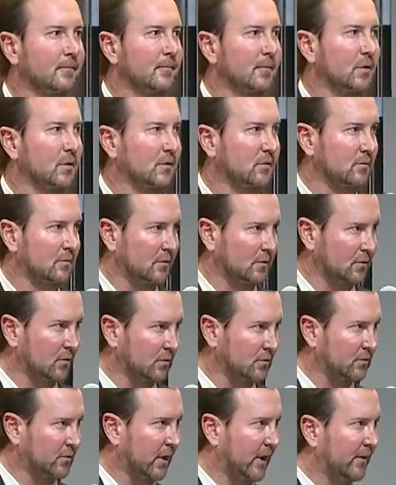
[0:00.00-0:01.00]
Just, just go
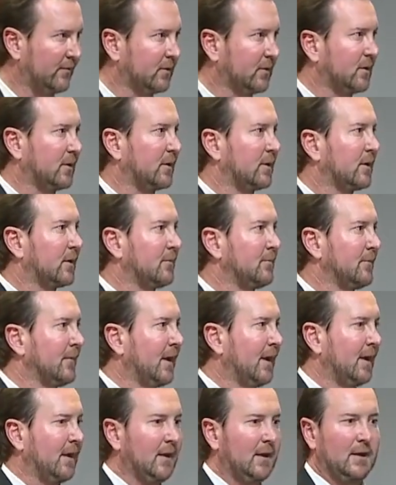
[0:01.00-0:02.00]
drive the car
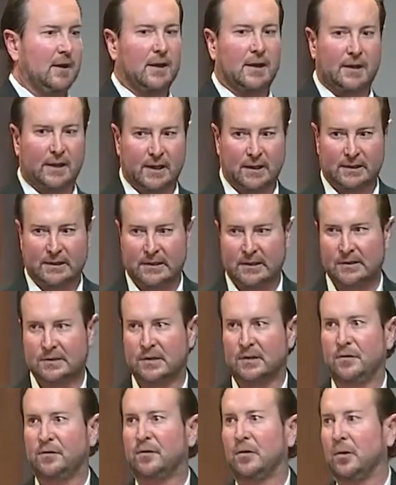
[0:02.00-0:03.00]
and let things
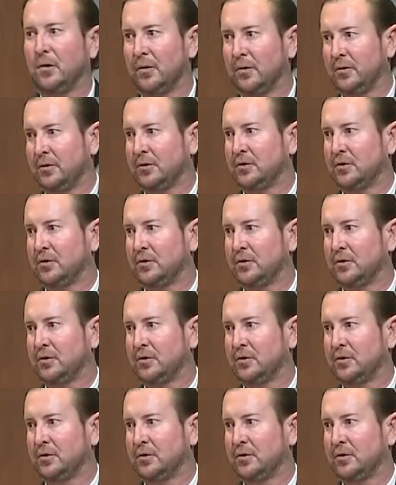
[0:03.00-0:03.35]
unfold.